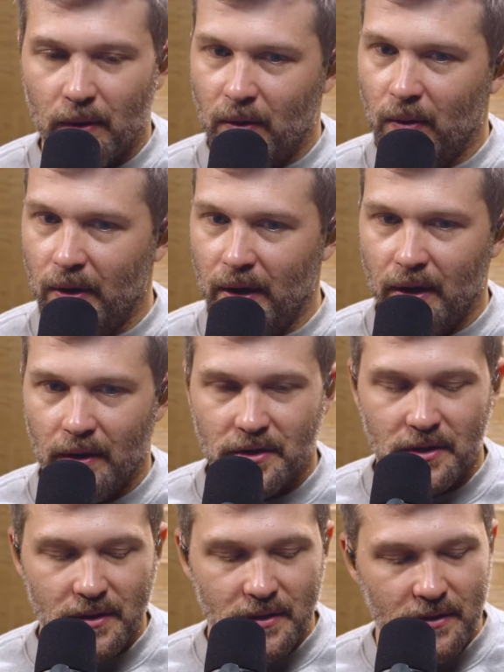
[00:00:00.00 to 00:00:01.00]
we quoted in the
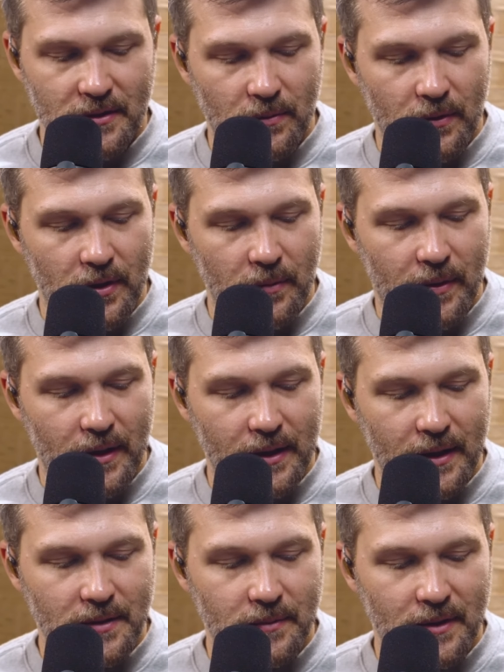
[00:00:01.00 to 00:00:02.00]
Jesus is Worthy yeah.
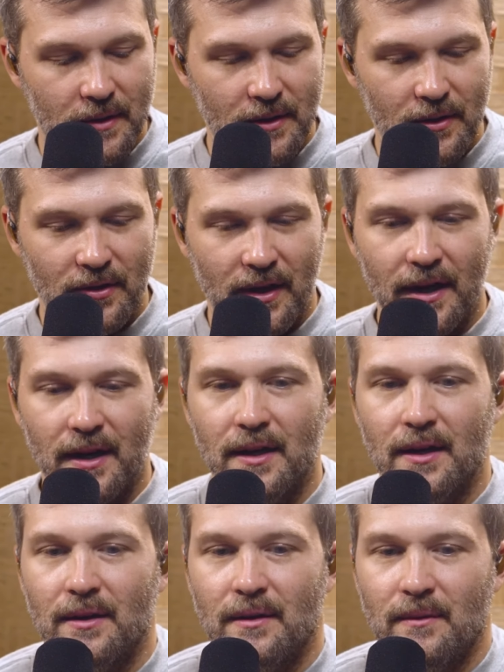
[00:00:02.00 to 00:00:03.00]
podcast, but you're not
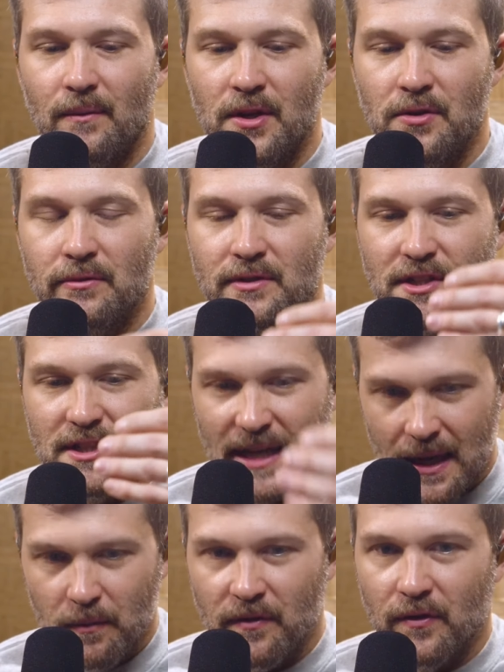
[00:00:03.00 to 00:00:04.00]
going to, when you
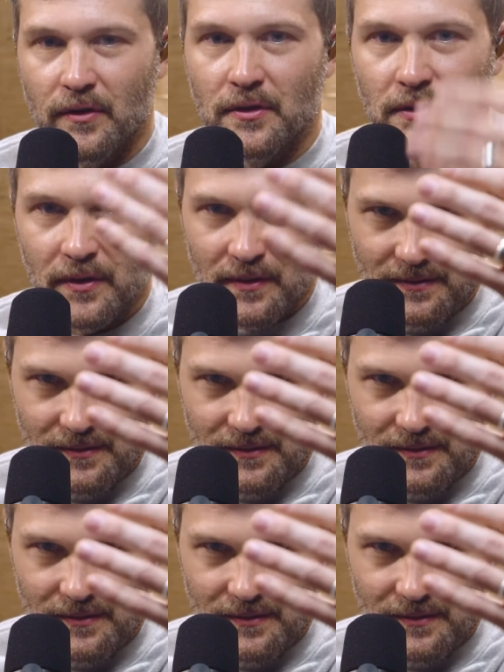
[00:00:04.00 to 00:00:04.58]
stand before the Lord